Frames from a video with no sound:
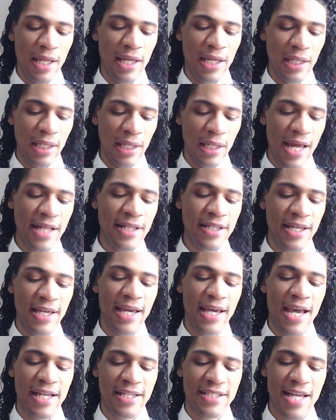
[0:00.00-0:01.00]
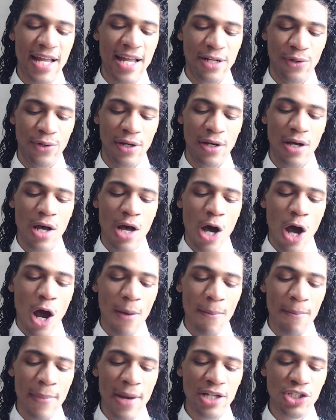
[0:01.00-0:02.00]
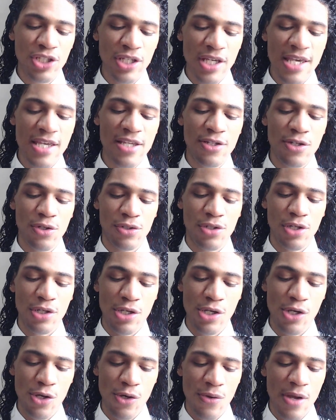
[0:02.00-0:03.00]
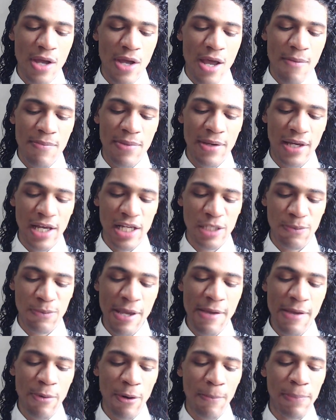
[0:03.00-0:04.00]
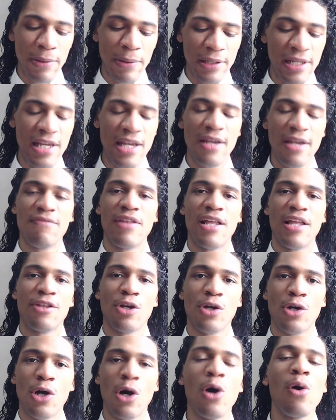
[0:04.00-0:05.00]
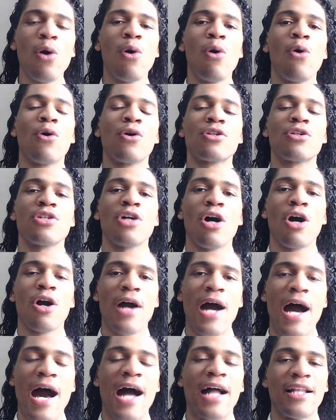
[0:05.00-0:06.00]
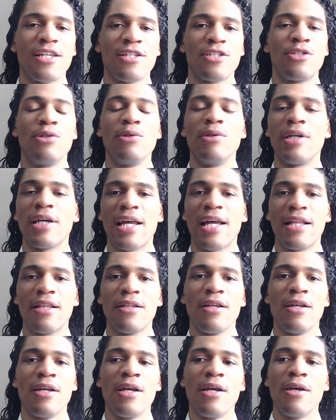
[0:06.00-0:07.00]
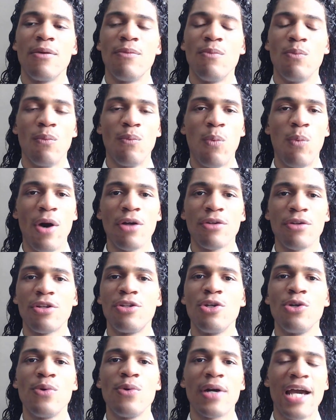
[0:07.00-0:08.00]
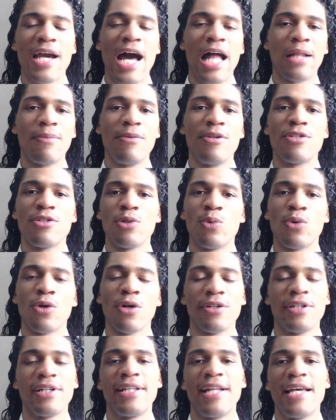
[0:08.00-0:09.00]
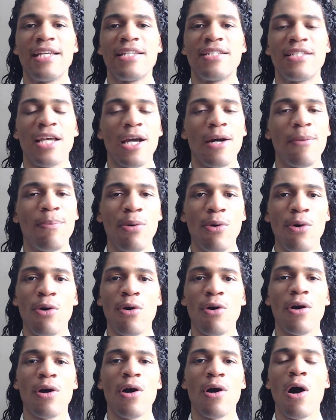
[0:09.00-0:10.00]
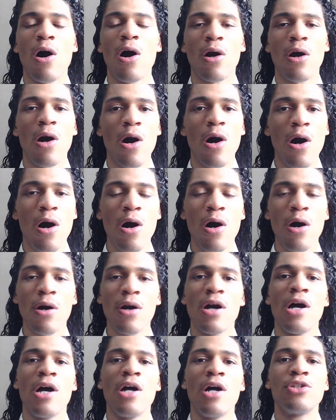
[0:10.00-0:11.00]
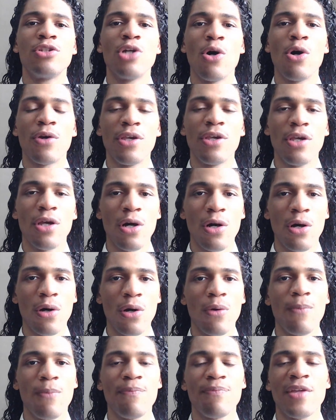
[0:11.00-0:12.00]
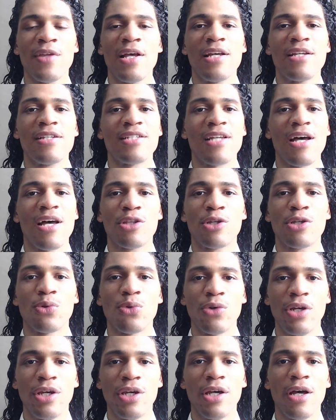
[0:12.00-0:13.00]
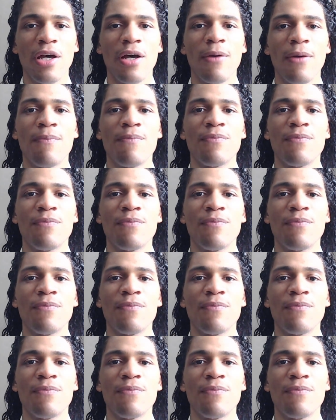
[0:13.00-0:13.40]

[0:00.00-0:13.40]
lending, etc., are much easier to do because people believe that their cohorts are honest. You look at well-to-do economies in the world today: Singapore, Hong Kong, Tokyo, South Korea,